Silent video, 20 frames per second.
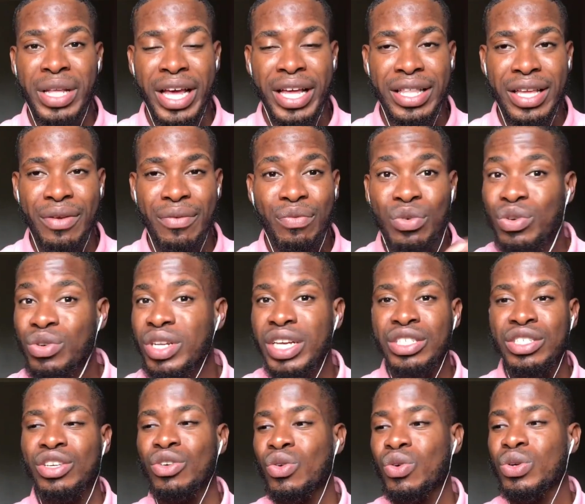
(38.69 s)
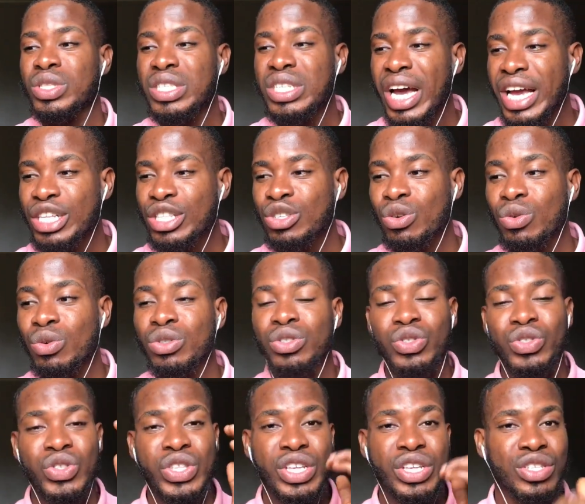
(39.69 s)
I think a few days ago,
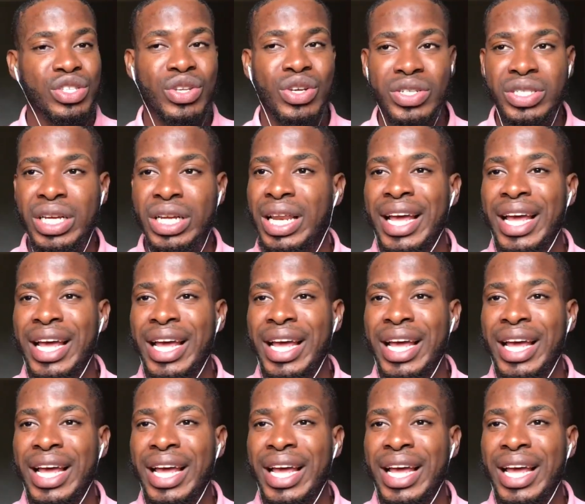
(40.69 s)
titled Distorted.